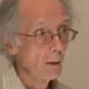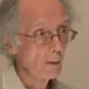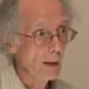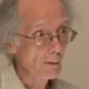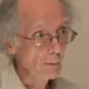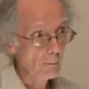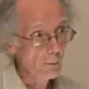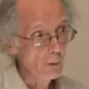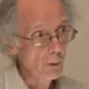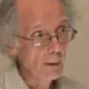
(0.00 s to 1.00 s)
led the
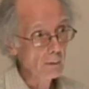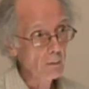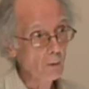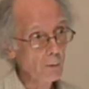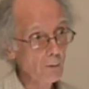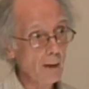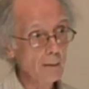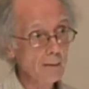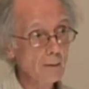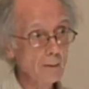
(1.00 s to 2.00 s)
UN Human
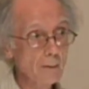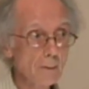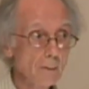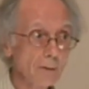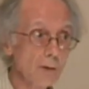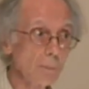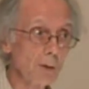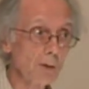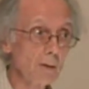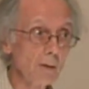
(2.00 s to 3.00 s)
Rights
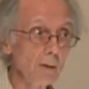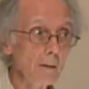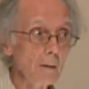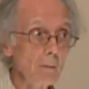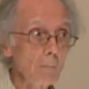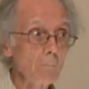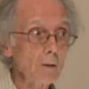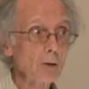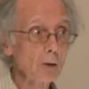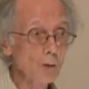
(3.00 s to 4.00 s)
Commission
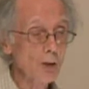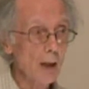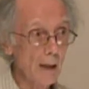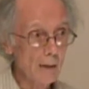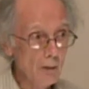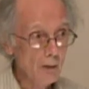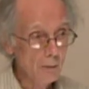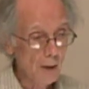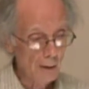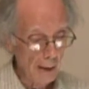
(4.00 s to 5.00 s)
to charge,
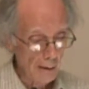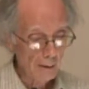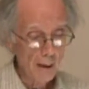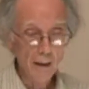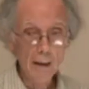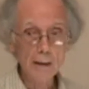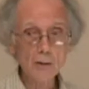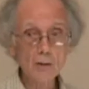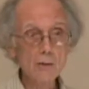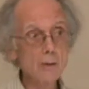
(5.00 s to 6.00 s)
they
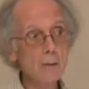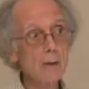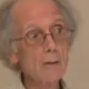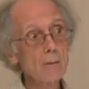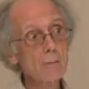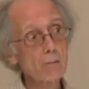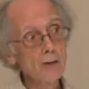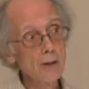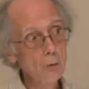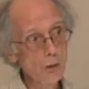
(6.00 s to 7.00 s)
allege that the
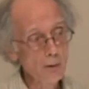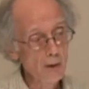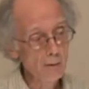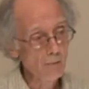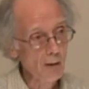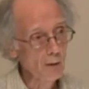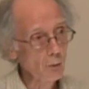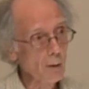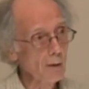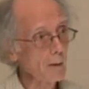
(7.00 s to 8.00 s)
situation in
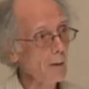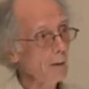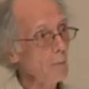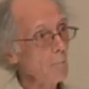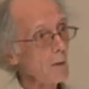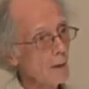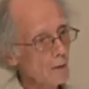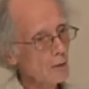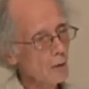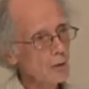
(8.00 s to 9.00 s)
Venezuela
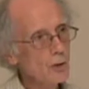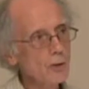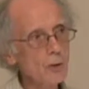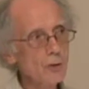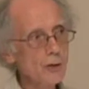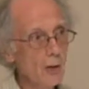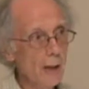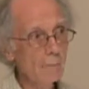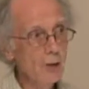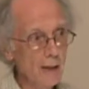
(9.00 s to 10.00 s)
constitutes
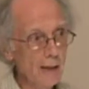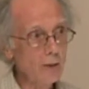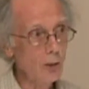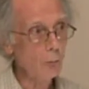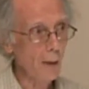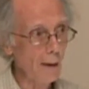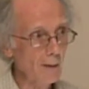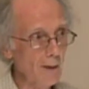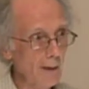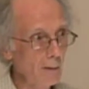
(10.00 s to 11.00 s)
crimes against
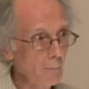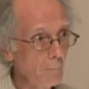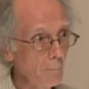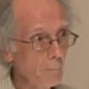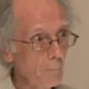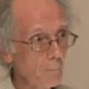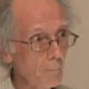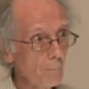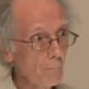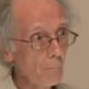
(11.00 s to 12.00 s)
humanity
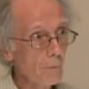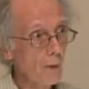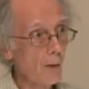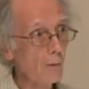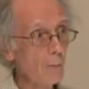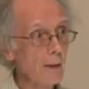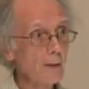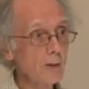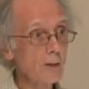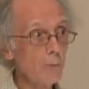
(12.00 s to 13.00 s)
on the
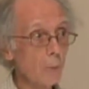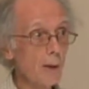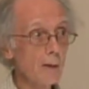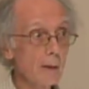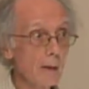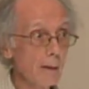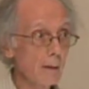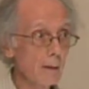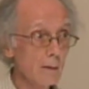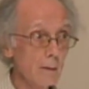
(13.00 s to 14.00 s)
basis of the way they are
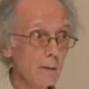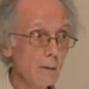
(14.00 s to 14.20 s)
handling the